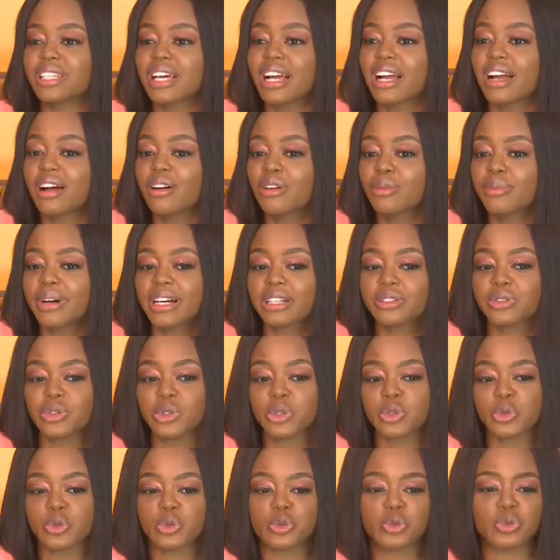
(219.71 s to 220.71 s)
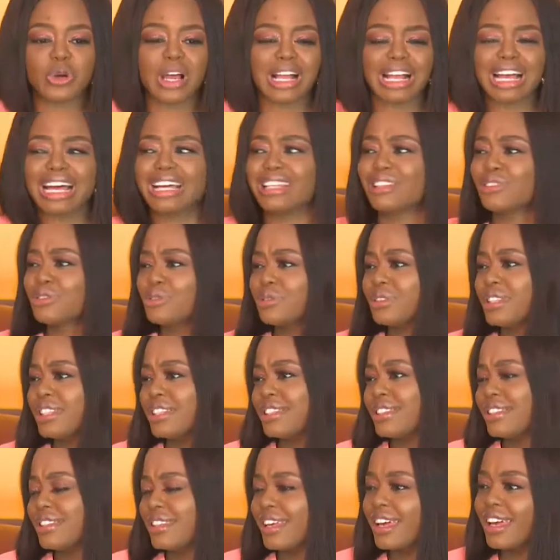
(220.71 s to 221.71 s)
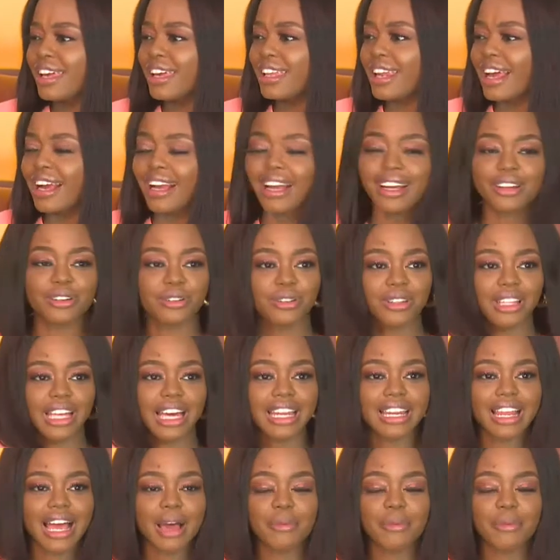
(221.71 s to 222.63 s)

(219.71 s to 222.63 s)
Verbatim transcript: I can't go back to school. I can't do this thing. I can't do that."